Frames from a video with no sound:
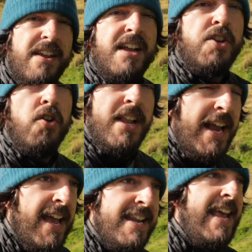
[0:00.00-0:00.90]
think that's
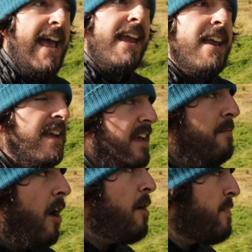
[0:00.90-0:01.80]
calling it a day.
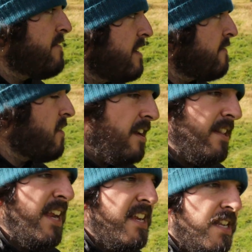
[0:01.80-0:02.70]
I'm hoping that I've got at
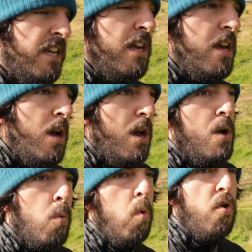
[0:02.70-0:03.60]
least
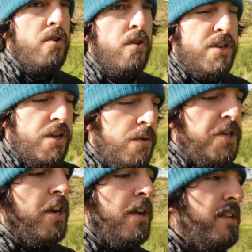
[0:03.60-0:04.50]
one or two
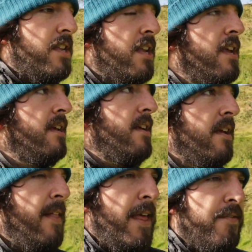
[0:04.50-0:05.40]
shots
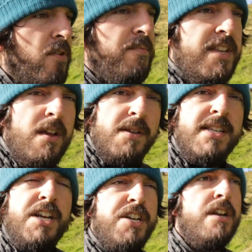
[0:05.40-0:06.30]
from this whole
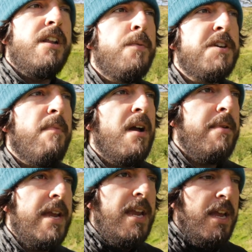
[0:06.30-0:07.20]
session, which might
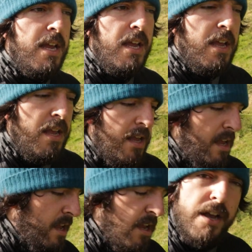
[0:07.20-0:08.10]
be
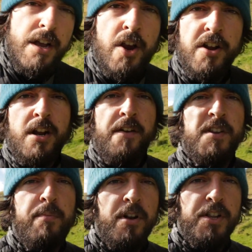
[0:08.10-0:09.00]
good enough
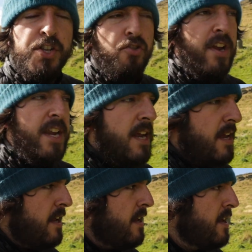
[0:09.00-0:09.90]
to put on screen.
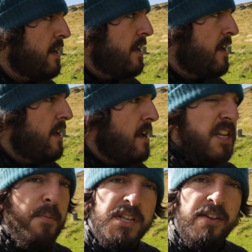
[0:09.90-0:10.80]

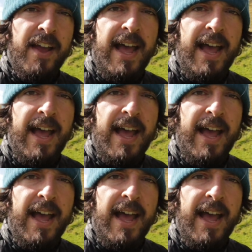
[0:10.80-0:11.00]
I suppose if I